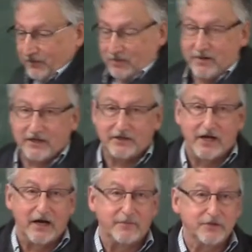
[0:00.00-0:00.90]
and making
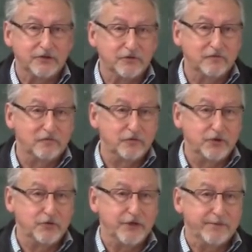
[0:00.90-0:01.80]
that object do full
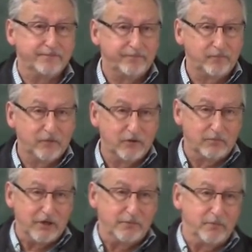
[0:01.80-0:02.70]
duty.
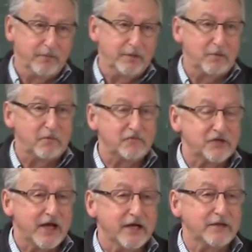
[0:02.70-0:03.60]
Minimum, minimum of
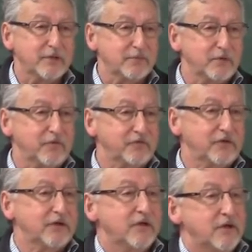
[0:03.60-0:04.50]
setting, minimum of
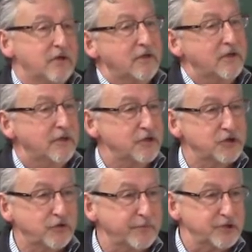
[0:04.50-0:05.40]

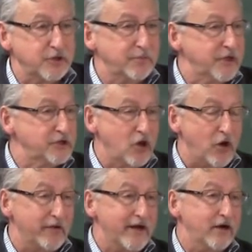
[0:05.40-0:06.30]
description, but it's
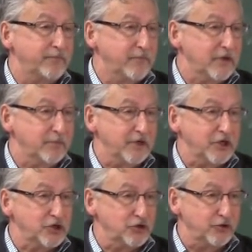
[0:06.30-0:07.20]
all there in
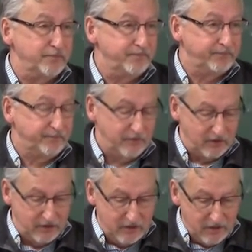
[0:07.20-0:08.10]
miniature.
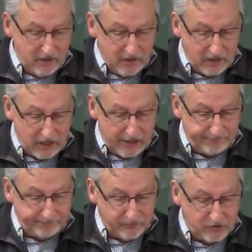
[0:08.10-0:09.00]

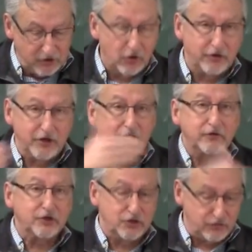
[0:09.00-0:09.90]
Um, to go to the
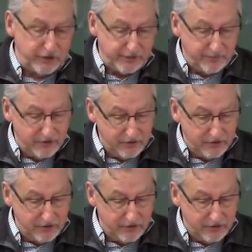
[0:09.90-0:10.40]
other extreme,